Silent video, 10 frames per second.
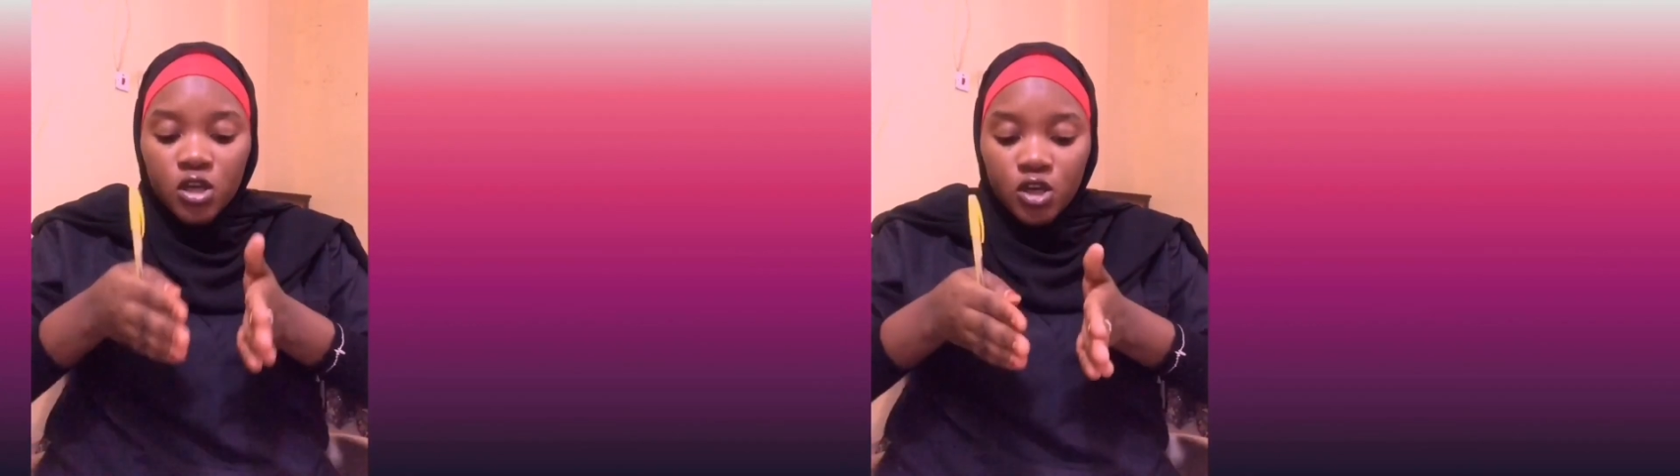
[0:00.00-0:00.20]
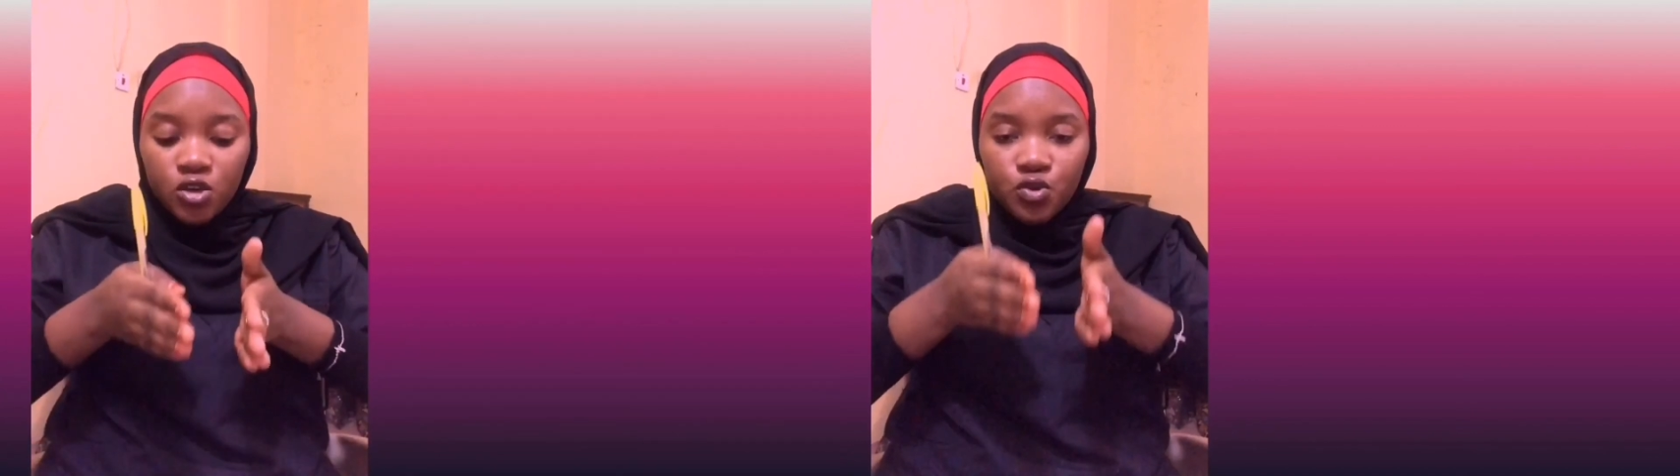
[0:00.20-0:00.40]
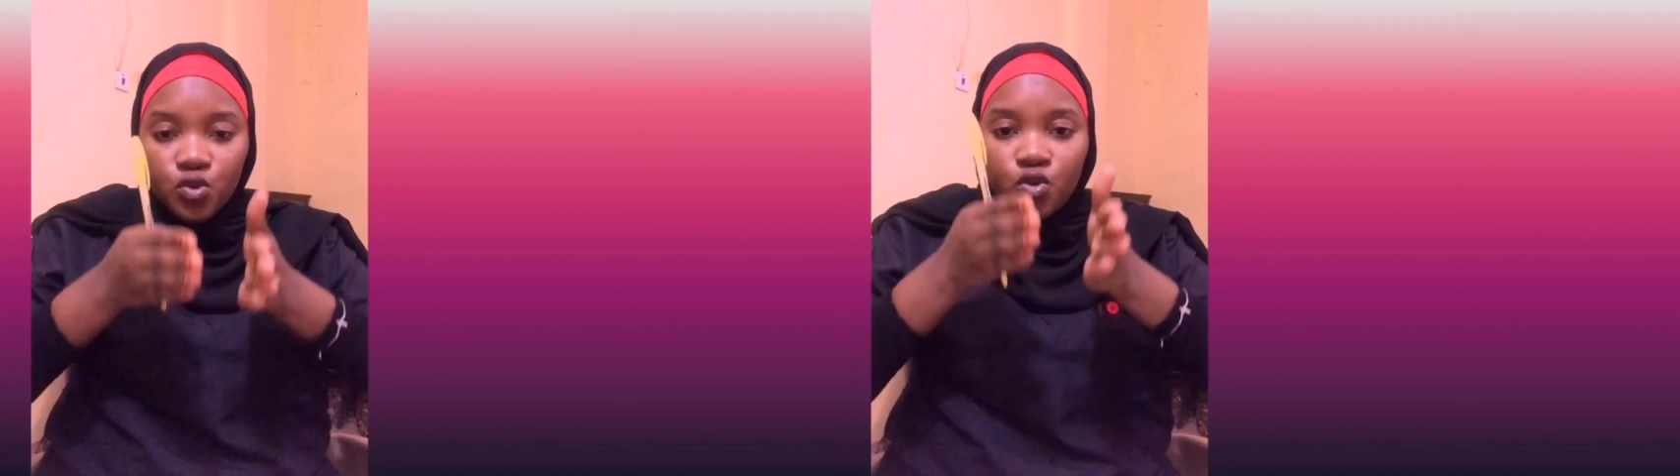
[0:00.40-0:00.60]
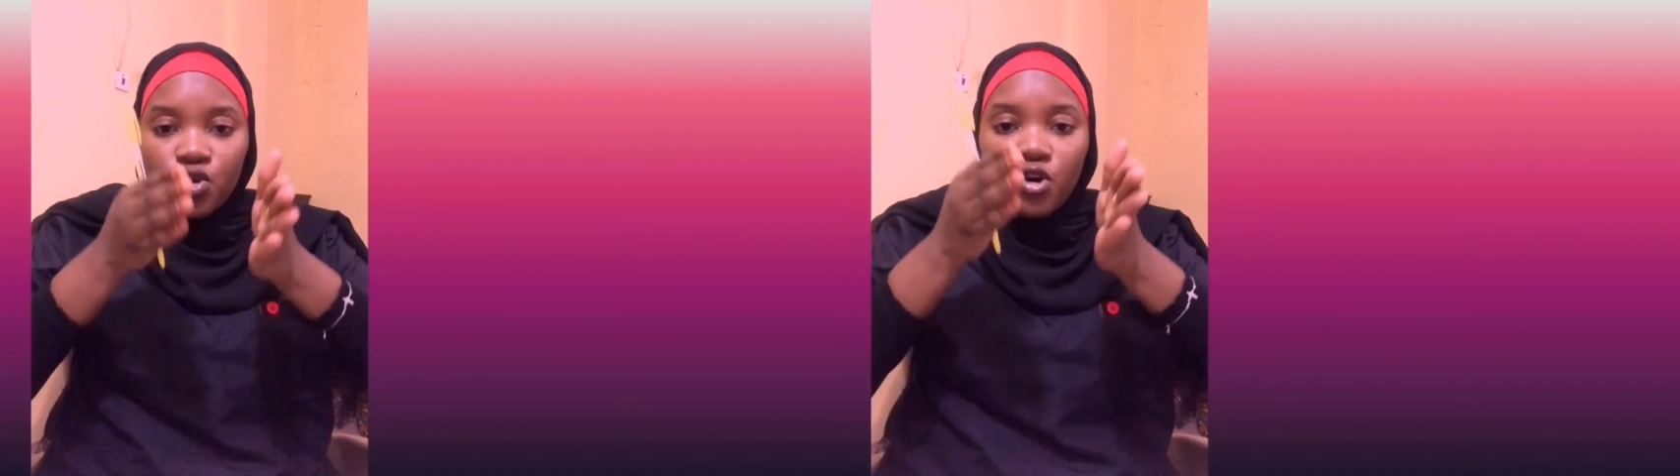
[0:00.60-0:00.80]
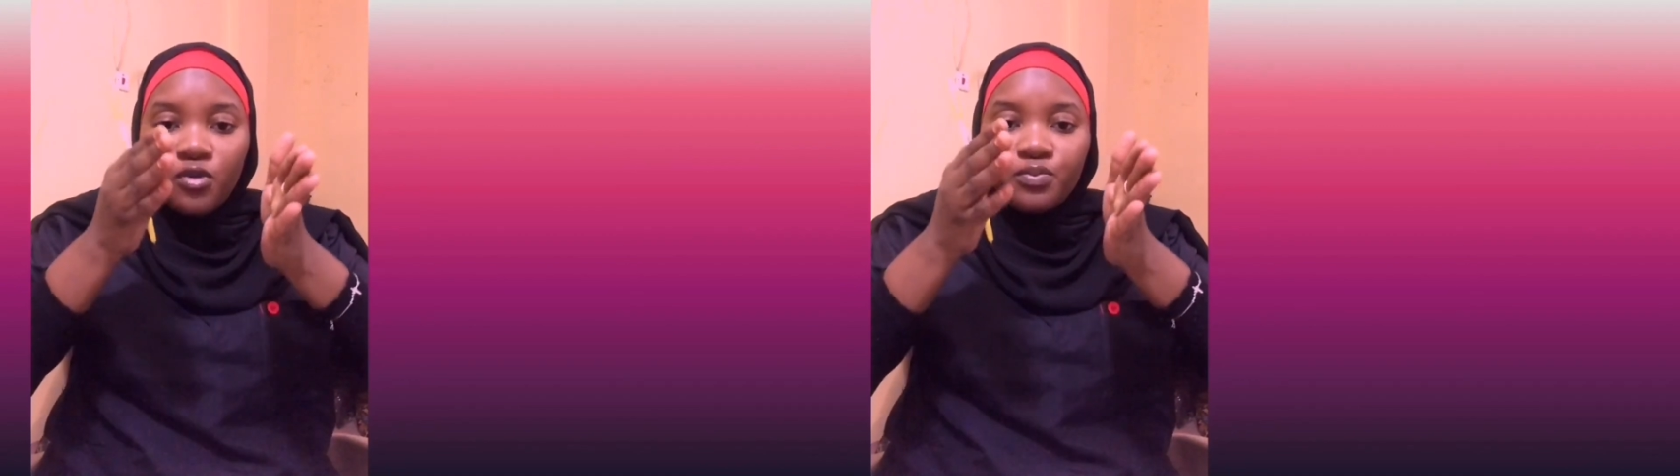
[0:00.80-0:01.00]
it will go
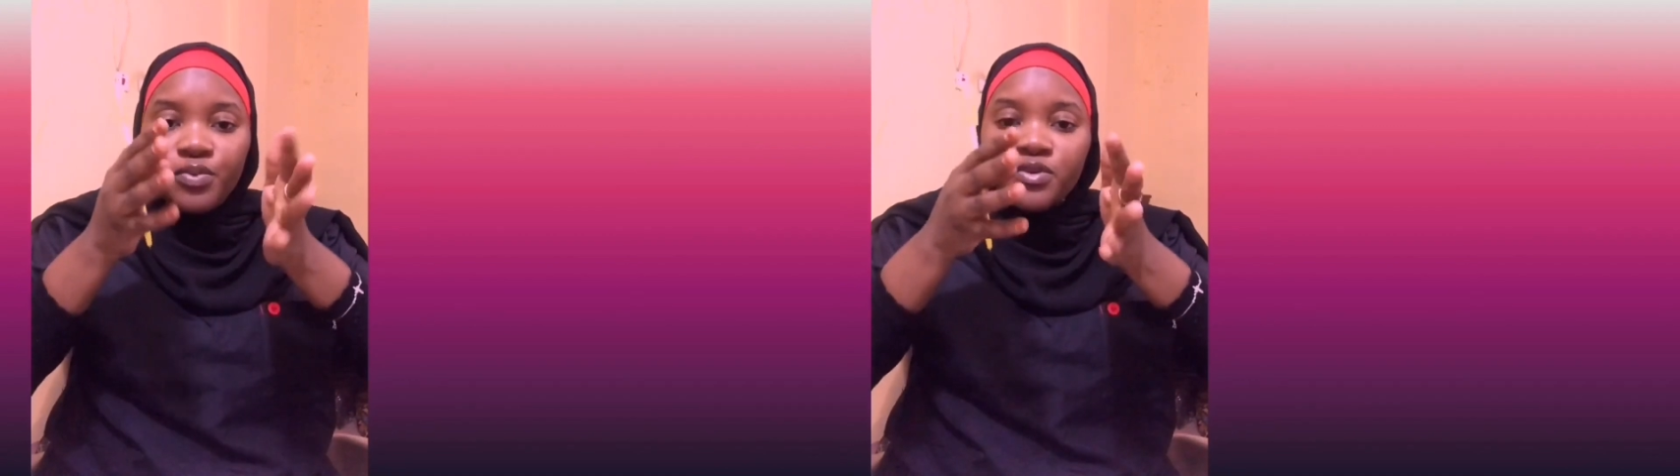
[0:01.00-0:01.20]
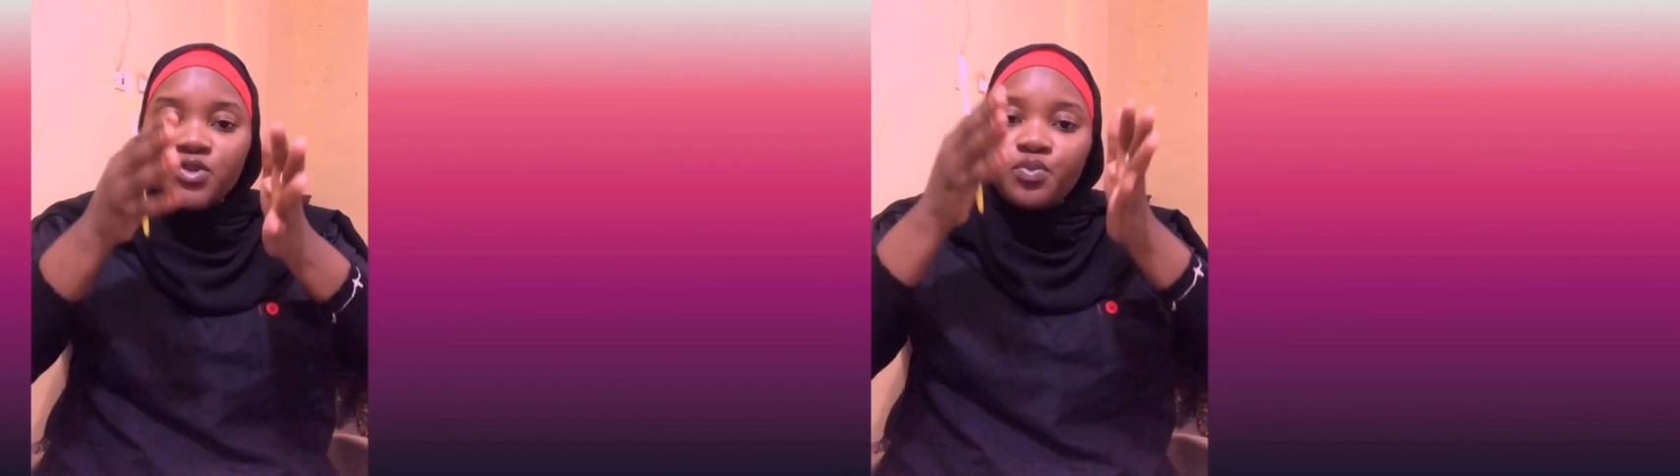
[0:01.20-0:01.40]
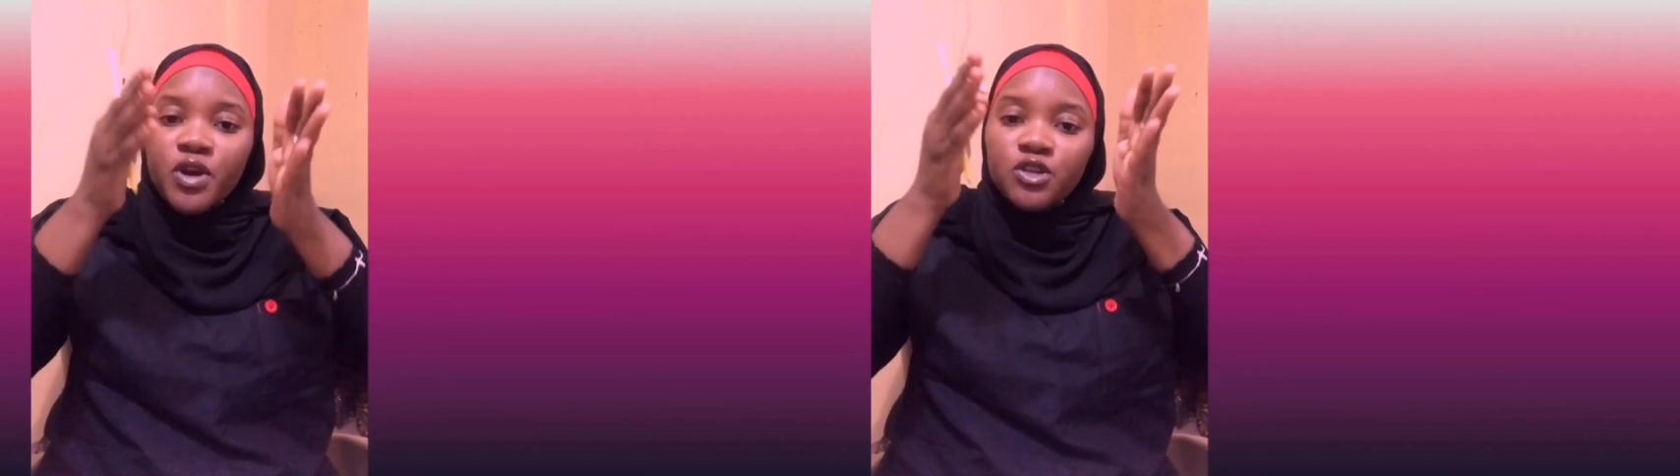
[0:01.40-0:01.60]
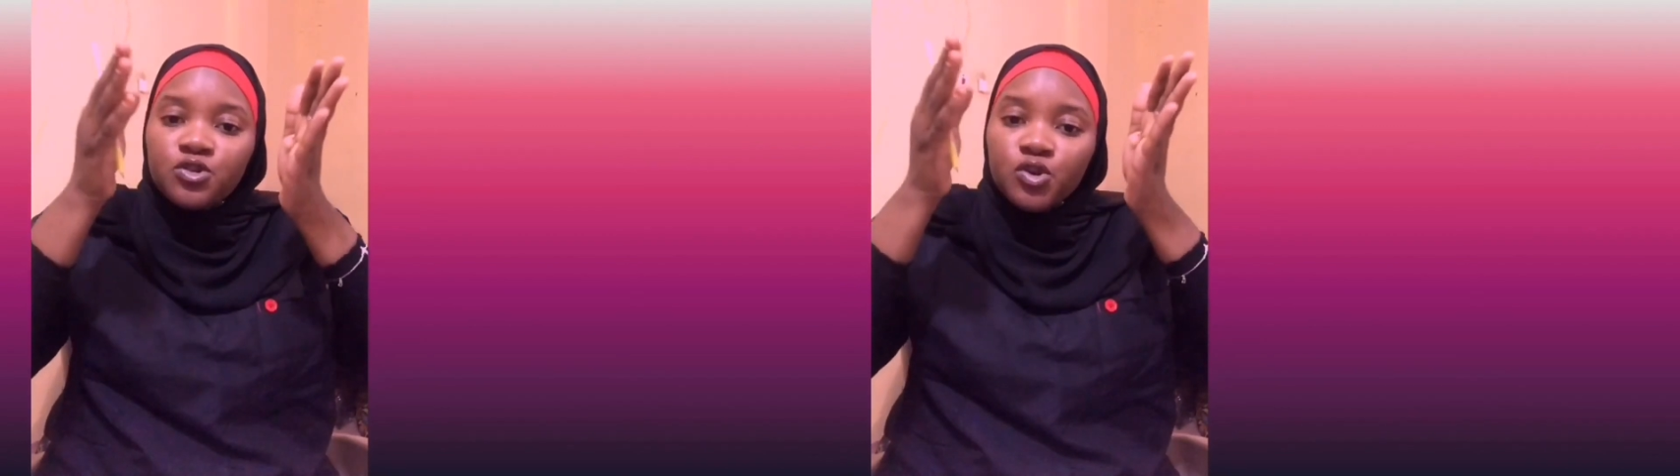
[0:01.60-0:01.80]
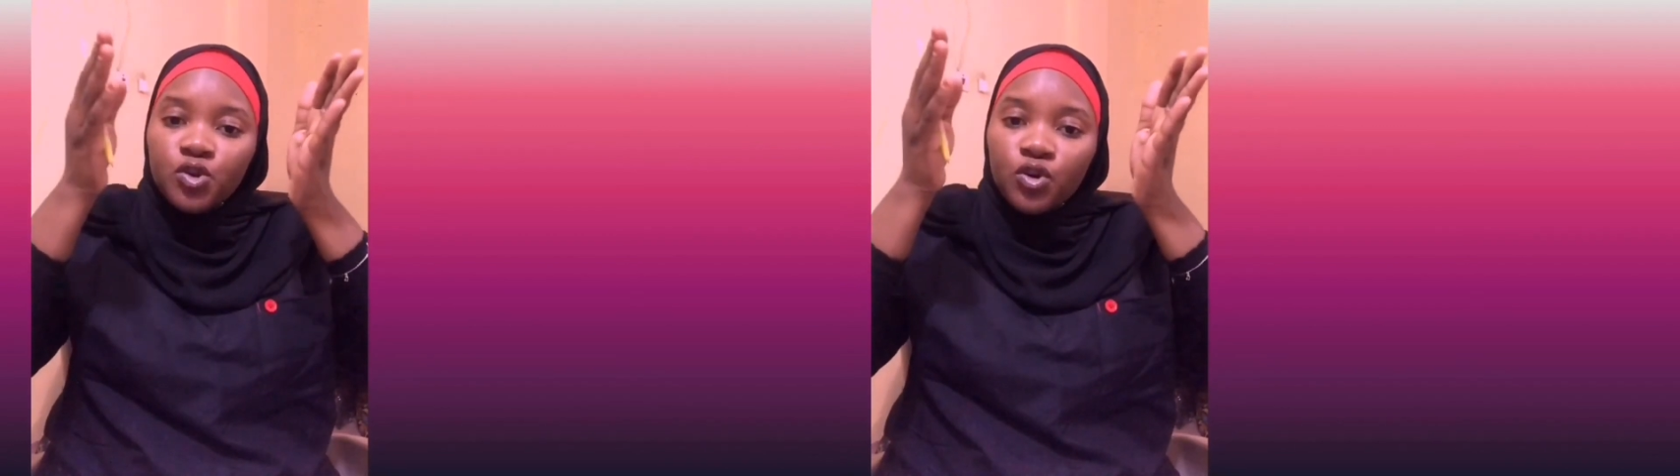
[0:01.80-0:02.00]
up, spread
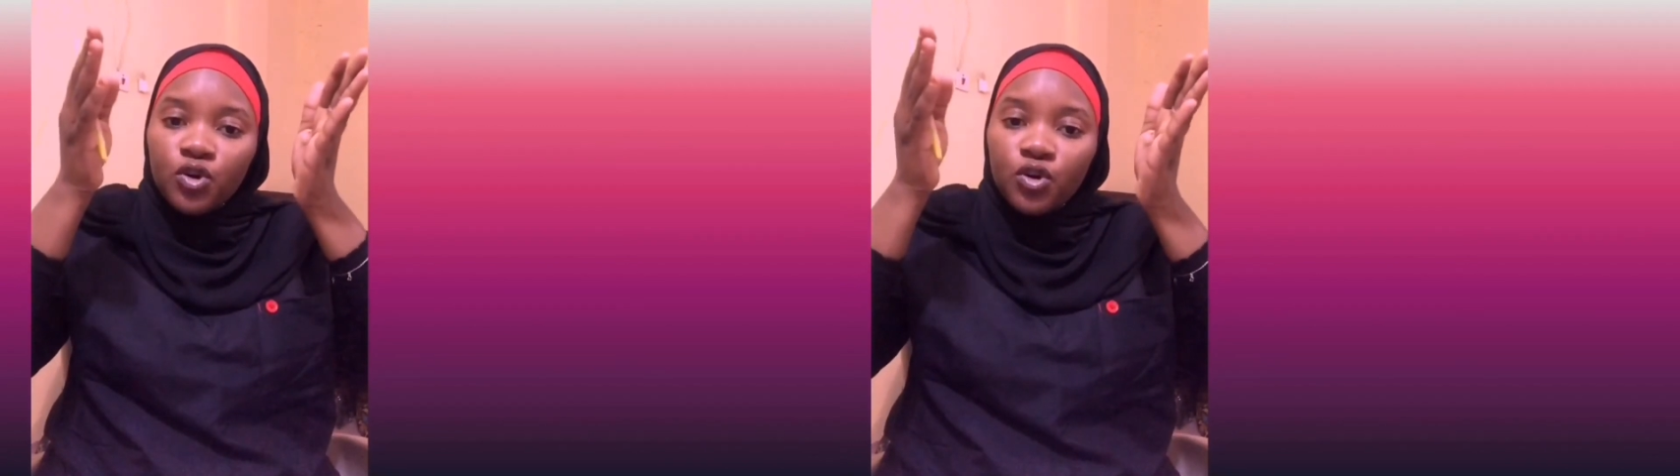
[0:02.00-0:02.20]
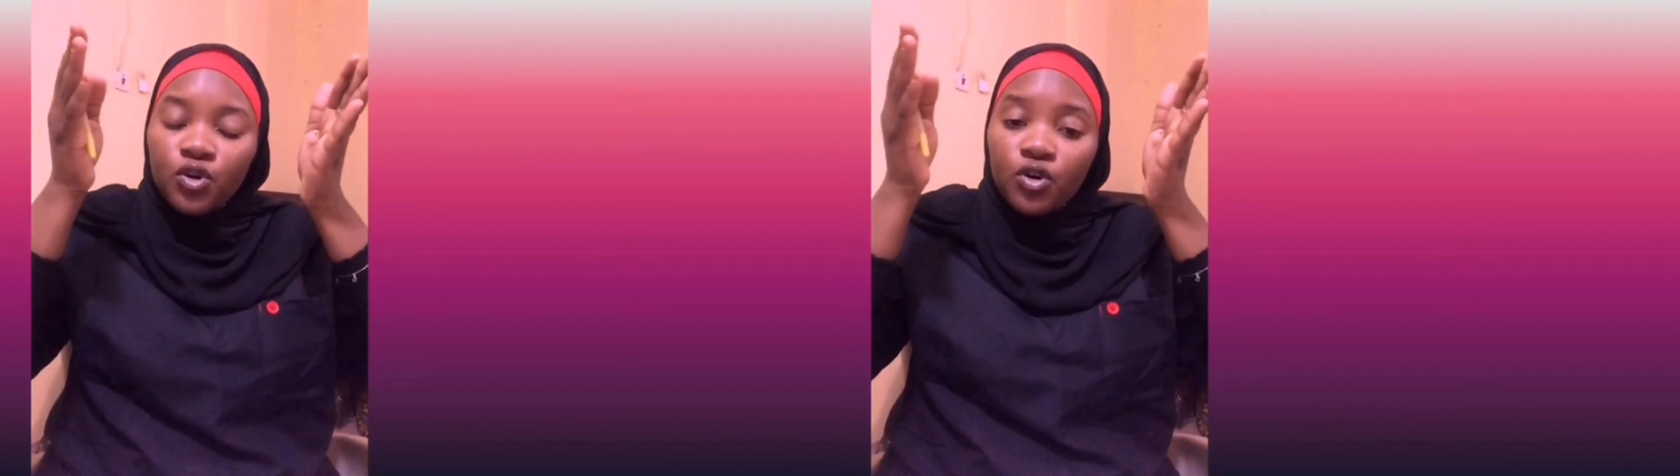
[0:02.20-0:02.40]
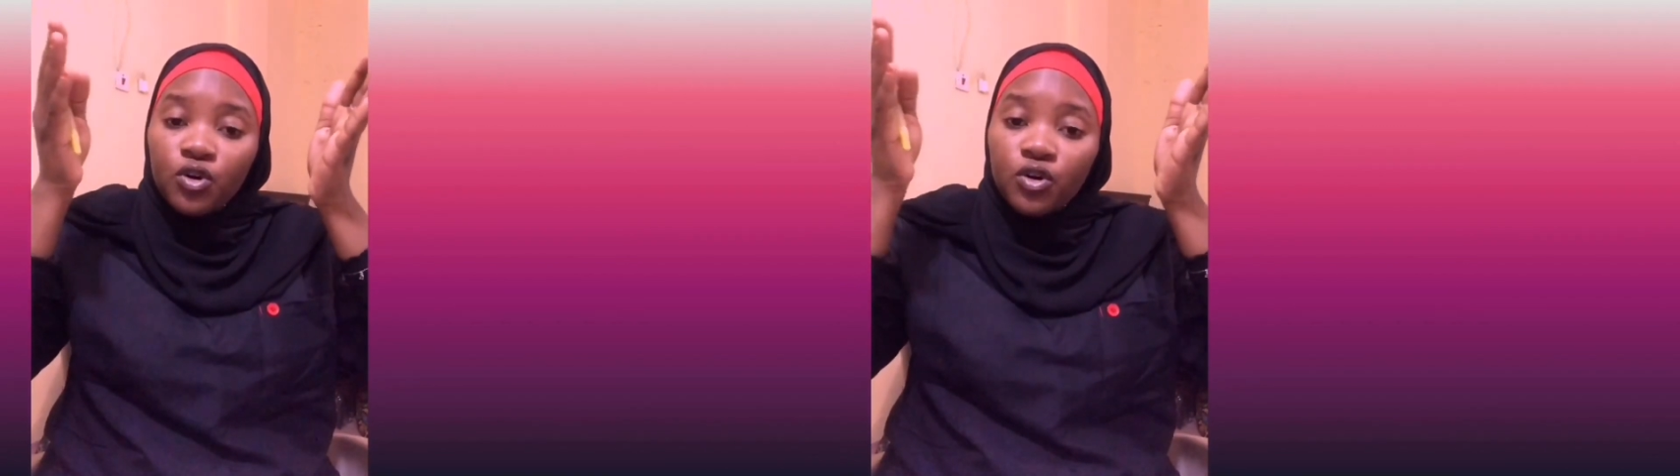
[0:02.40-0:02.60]
to your